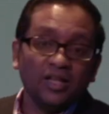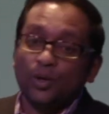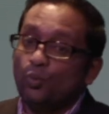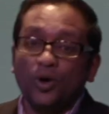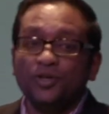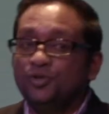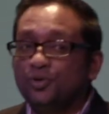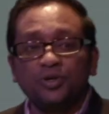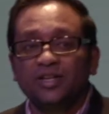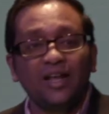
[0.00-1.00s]
than what
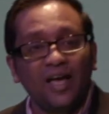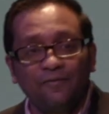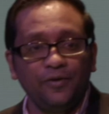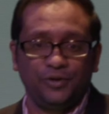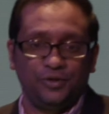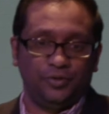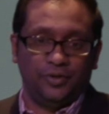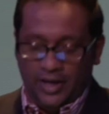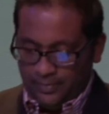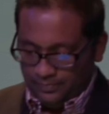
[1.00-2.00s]
you can ever do
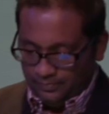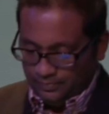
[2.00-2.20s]
to them.